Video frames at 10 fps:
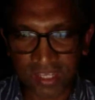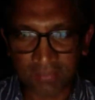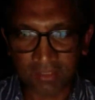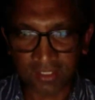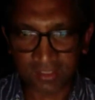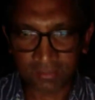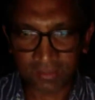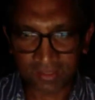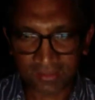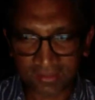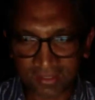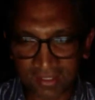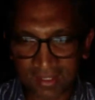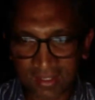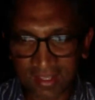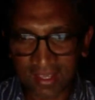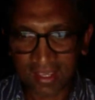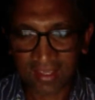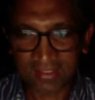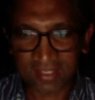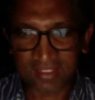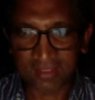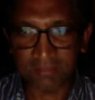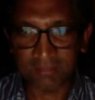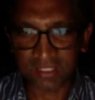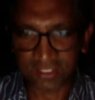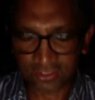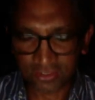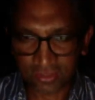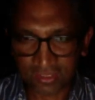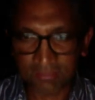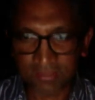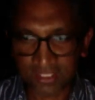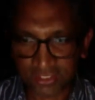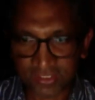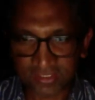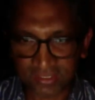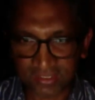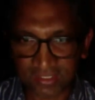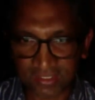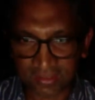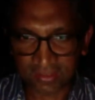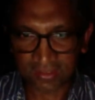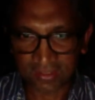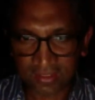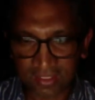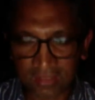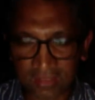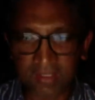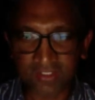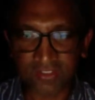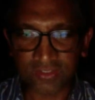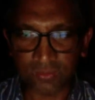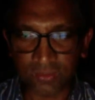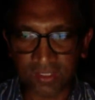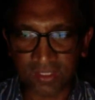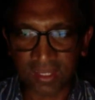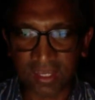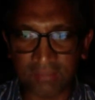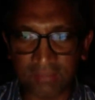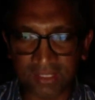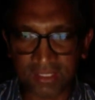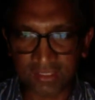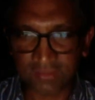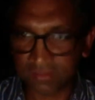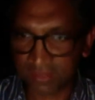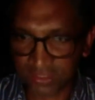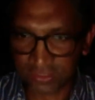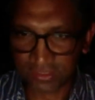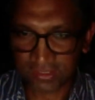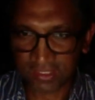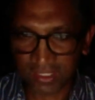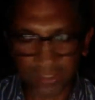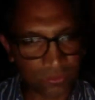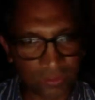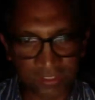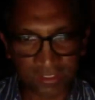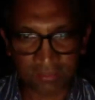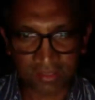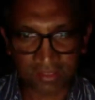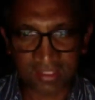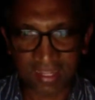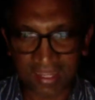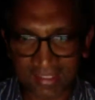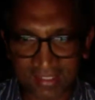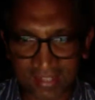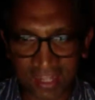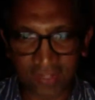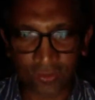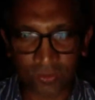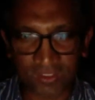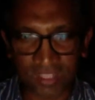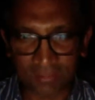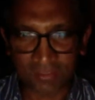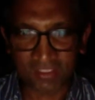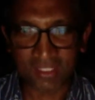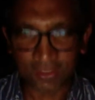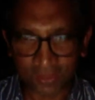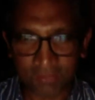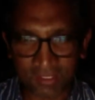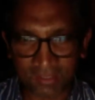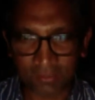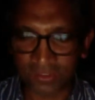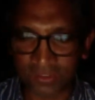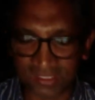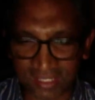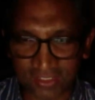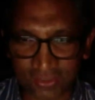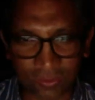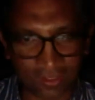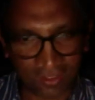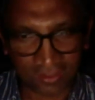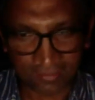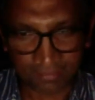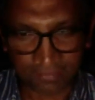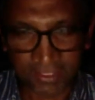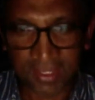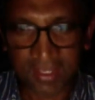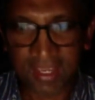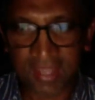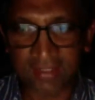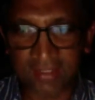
amlodipine as an emergent emergency drug in patients with a hypertensive emergency. I do not recommend it. Like I said, I call it amslodipine because it takes too long. And in